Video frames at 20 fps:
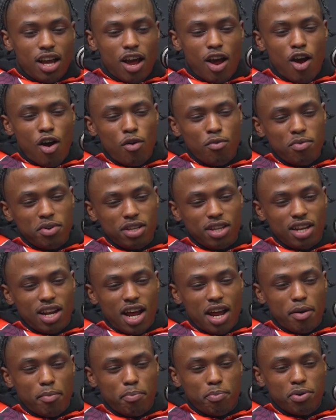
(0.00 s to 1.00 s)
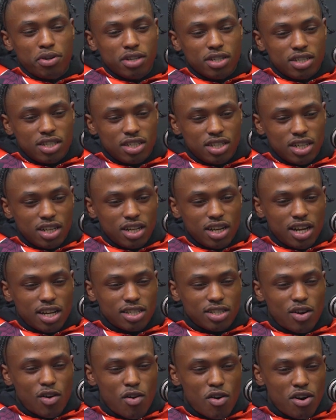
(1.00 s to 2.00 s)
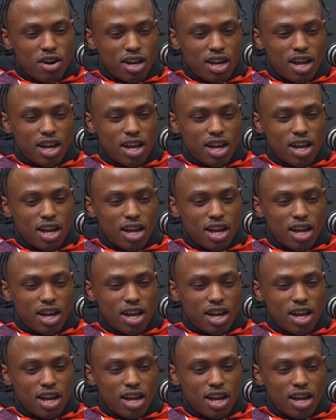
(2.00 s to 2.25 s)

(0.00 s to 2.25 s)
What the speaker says: I don't really, like, push it as hard.